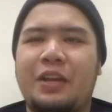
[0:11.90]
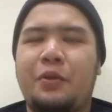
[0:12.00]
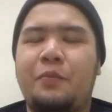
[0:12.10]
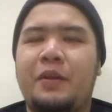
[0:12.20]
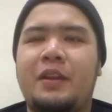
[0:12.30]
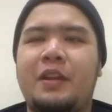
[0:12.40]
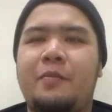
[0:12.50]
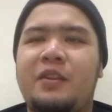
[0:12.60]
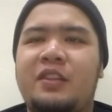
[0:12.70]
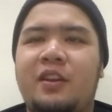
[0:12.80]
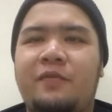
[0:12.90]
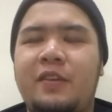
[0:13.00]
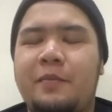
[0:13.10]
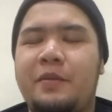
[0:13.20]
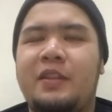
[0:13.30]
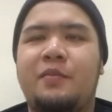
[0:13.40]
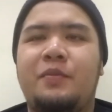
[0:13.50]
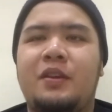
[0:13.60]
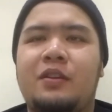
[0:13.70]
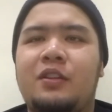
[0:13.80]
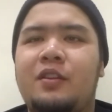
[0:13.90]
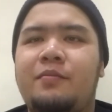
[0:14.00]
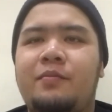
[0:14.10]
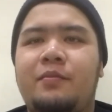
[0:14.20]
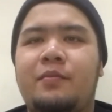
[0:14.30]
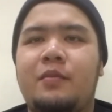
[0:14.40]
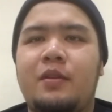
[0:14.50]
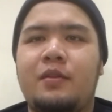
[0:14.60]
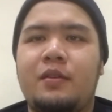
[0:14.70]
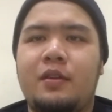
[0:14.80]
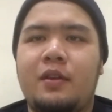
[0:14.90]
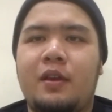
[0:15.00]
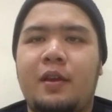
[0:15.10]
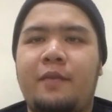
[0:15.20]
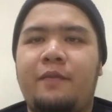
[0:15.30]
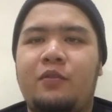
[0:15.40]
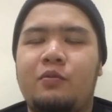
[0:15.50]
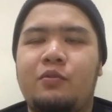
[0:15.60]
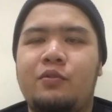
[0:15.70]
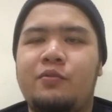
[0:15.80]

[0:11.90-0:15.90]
My name is Afiq Amir Zambi Hashim. I'm from group